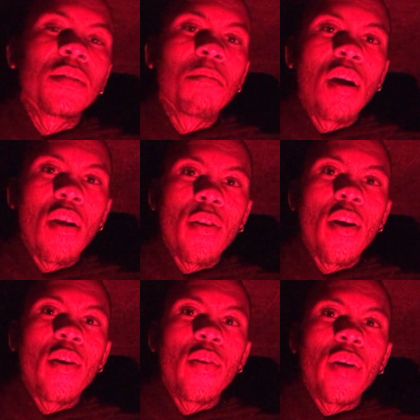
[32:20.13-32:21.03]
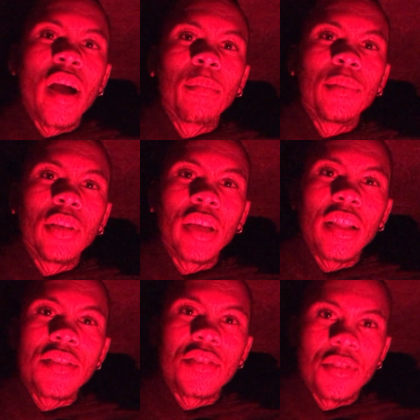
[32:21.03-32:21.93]
tomorrow I'm
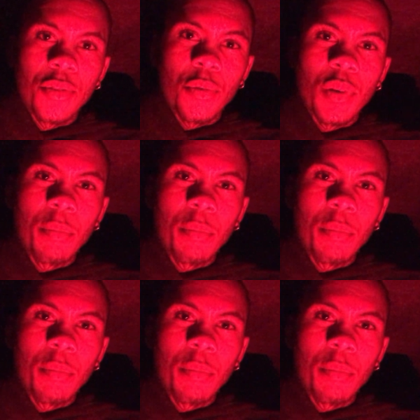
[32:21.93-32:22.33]
looking to do